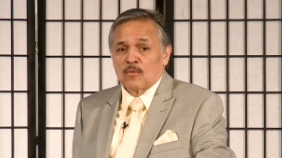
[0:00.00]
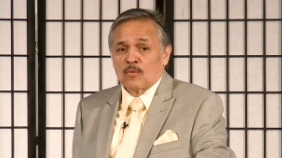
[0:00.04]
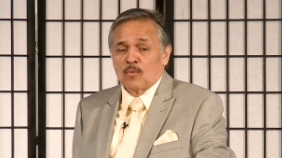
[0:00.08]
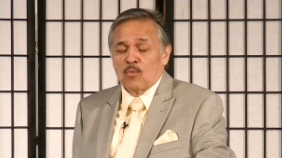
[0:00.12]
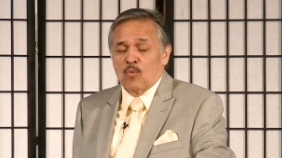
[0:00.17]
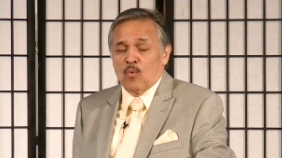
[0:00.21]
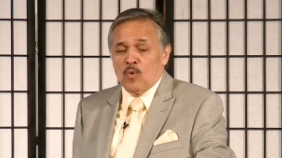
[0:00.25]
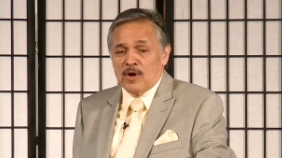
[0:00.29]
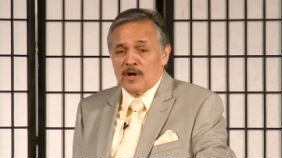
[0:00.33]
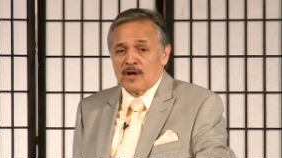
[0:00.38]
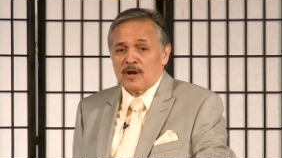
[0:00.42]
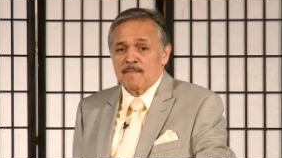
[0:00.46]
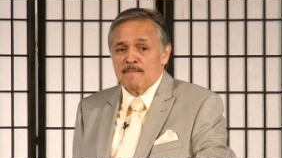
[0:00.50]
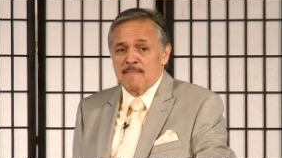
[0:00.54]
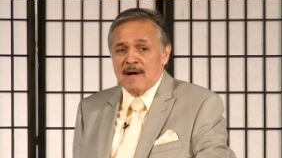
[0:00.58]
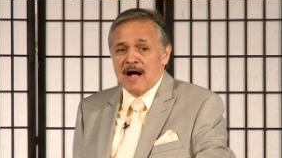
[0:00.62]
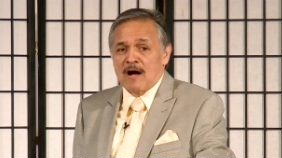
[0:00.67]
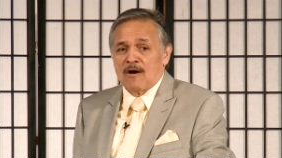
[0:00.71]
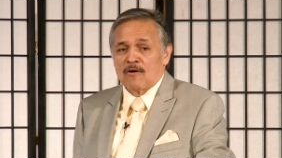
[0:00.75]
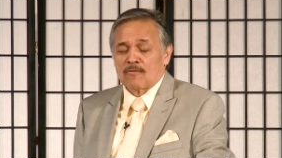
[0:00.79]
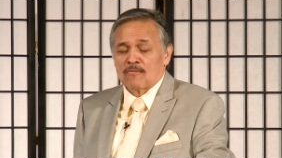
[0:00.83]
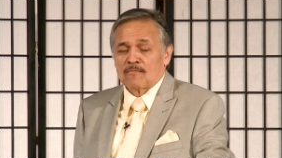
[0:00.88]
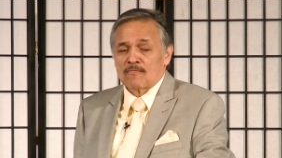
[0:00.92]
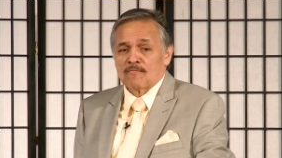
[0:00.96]
what
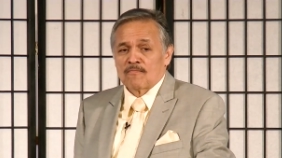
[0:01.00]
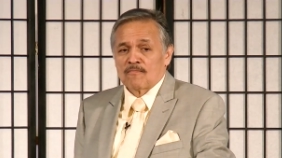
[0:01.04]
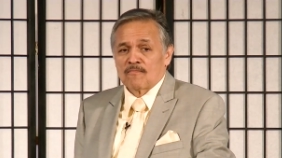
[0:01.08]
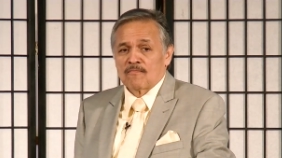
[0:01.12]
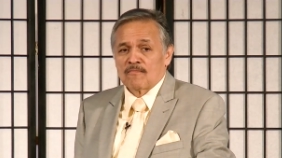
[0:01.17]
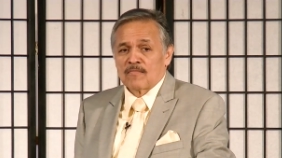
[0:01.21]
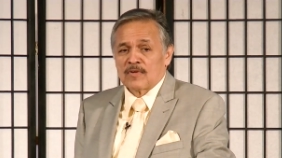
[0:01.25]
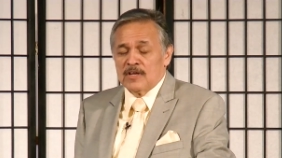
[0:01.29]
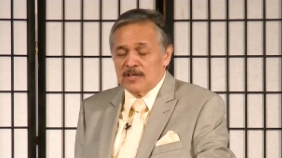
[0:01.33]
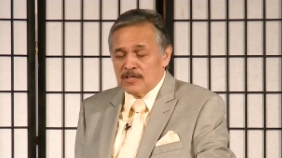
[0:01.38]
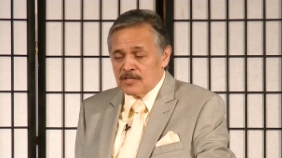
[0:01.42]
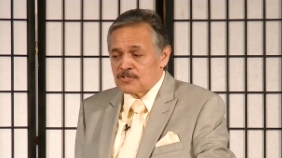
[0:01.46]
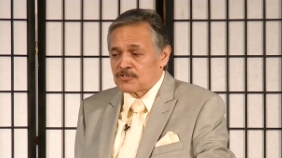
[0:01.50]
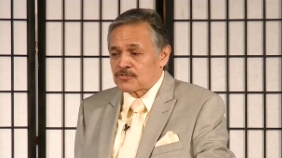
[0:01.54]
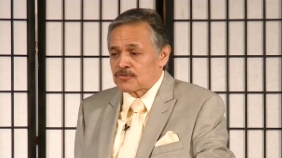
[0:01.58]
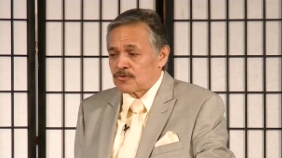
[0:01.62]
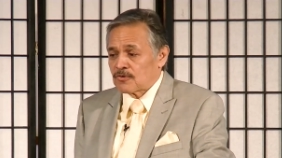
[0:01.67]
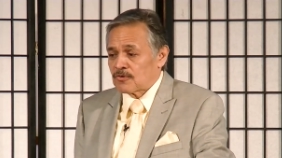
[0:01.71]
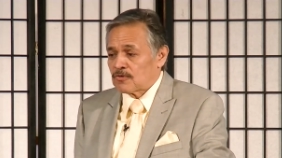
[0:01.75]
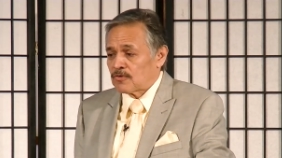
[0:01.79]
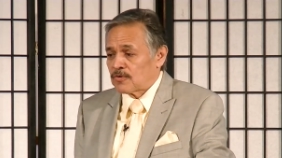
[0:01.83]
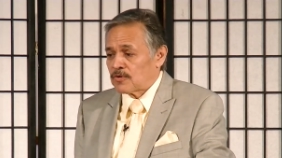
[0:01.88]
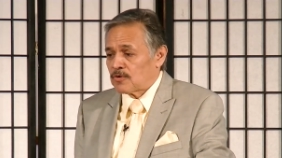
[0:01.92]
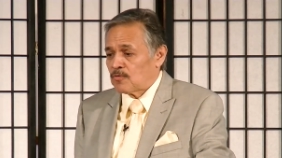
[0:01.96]
about
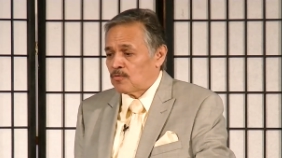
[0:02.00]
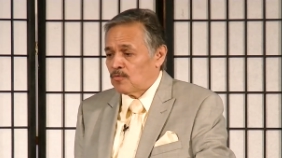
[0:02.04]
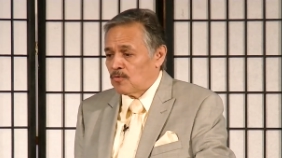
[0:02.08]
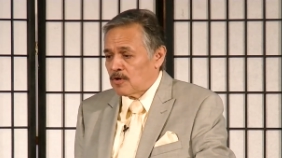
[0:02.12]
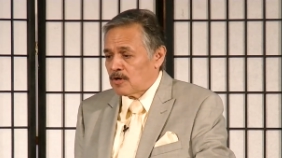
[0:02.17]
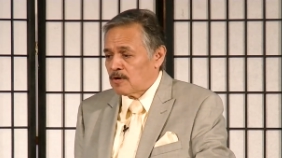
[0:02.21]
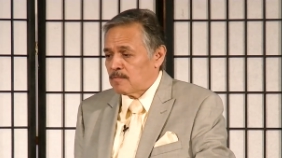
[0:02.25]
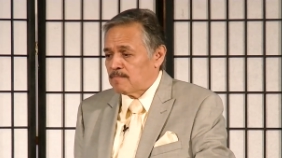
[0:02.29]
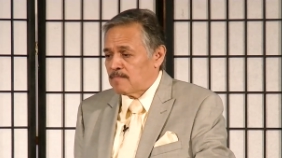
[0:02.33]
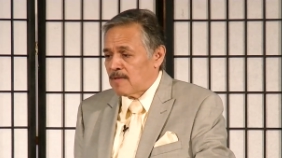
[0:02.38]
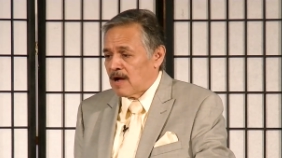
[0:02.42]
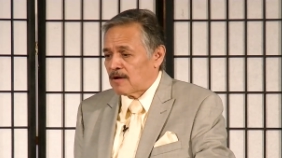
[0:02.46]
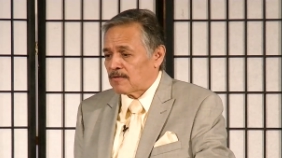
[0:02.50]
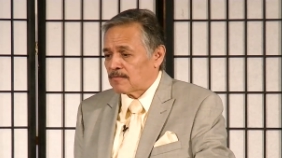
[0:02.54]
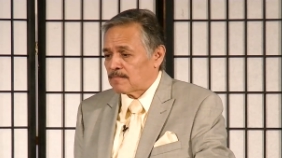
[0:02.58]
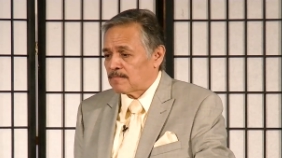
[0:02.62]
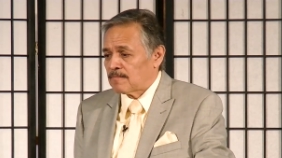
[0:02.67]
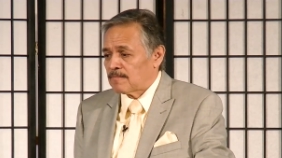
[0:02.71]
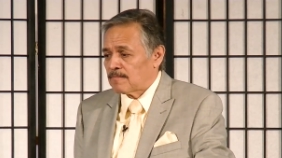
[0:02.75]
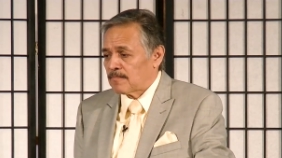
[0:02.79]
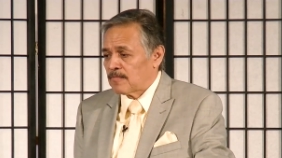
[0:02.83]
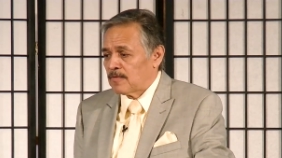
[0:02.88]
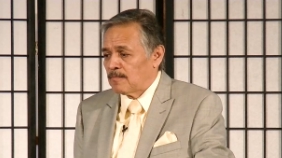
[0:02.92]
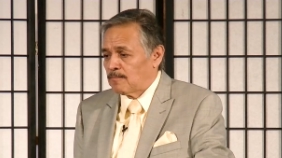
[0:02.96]
Israel and what
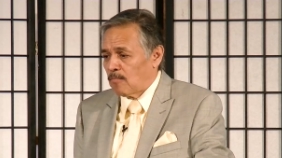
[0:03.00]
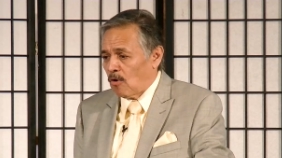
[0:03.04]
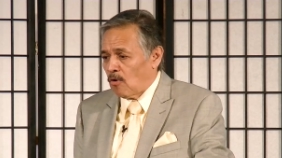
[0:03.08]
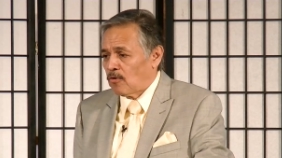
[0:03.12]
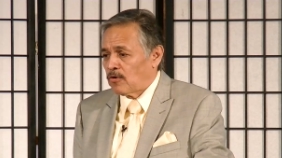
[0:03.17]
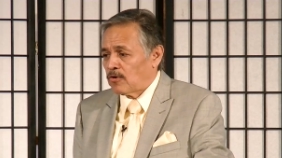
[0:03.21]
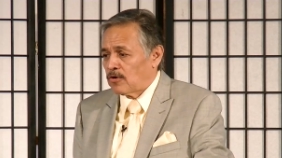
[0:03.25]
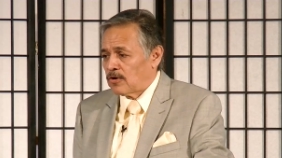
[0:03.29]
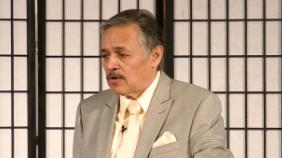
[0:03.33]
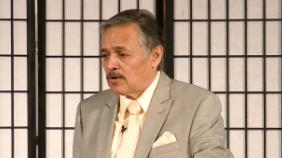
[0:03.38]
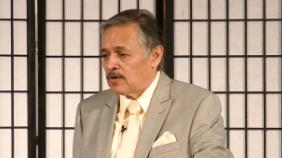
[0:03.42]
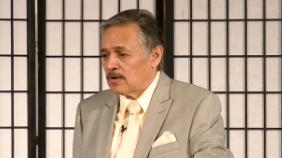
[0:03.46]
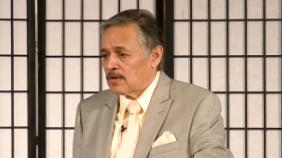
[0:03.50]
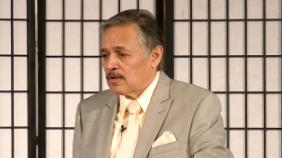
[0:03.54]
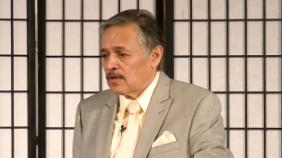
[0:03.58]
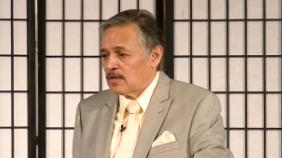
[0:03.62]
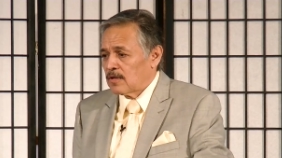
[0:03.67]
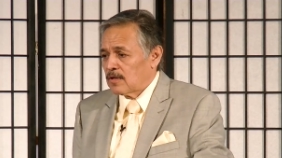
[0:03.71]
about the border?